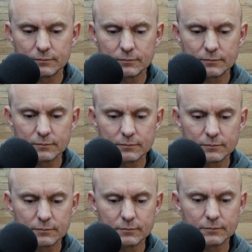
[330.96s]

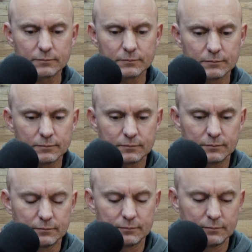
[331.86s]

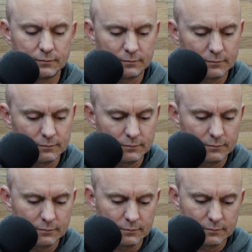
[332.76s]

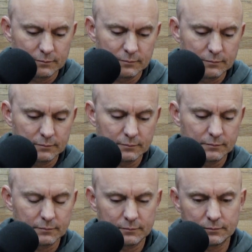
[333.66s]

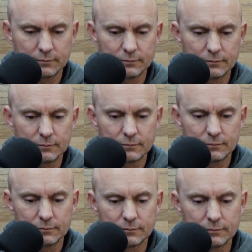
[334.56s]

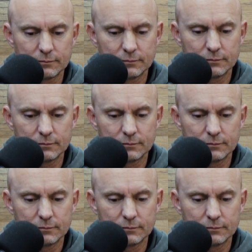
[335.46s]
No words are spoken by the person on screen.